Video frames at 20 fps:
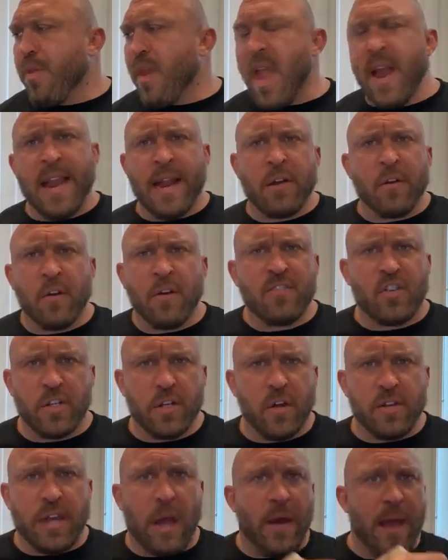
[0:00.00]
and I don't know if she
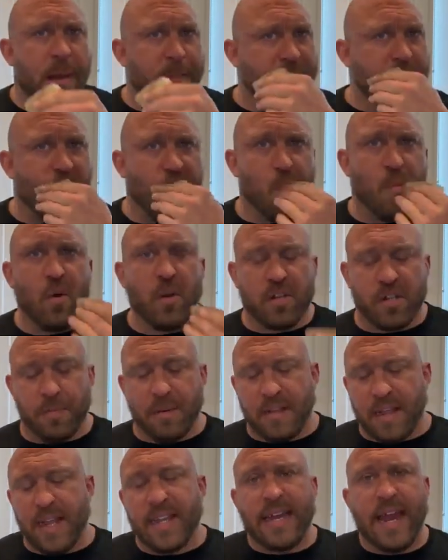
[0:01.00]
knows how Amazon works,
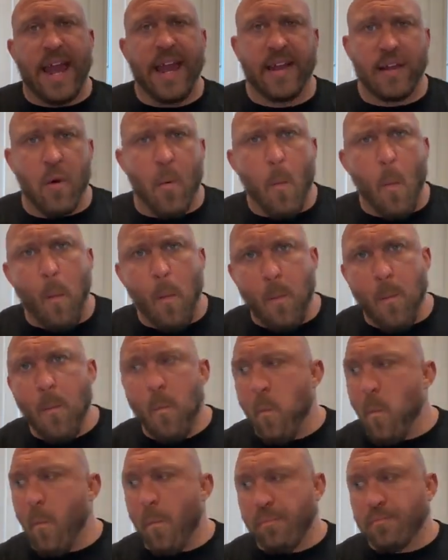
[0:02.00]
but they take,
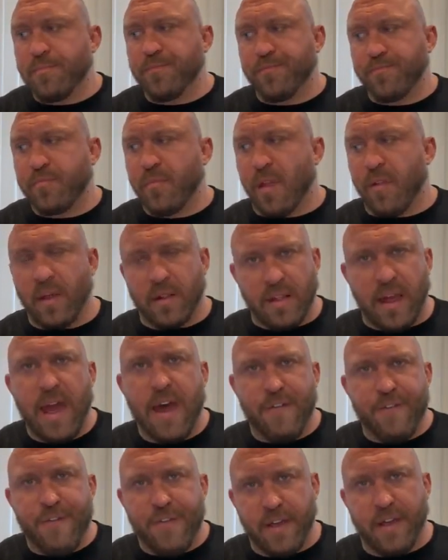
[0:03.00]
like they
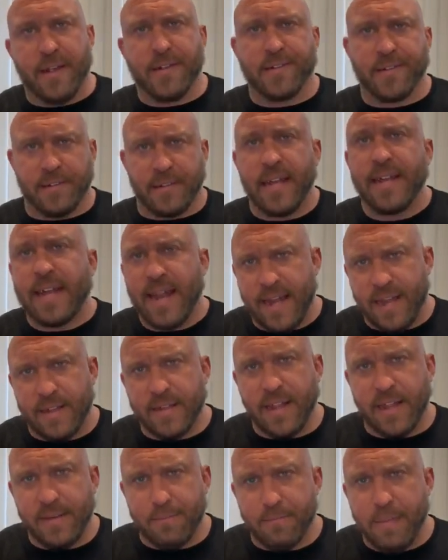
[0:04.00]
have fees. They take,
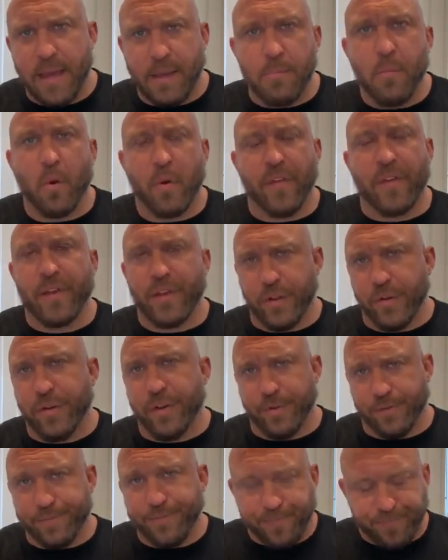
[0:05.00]
they make more than you
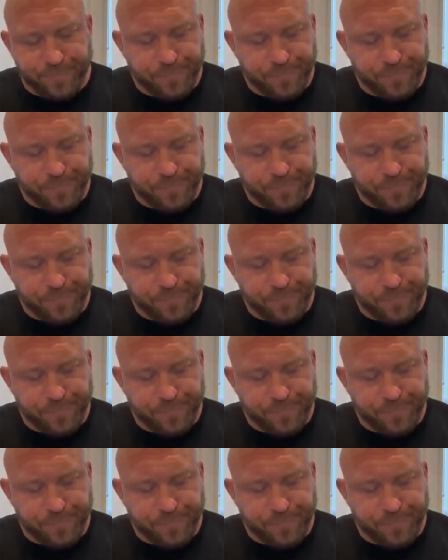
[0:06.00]
do.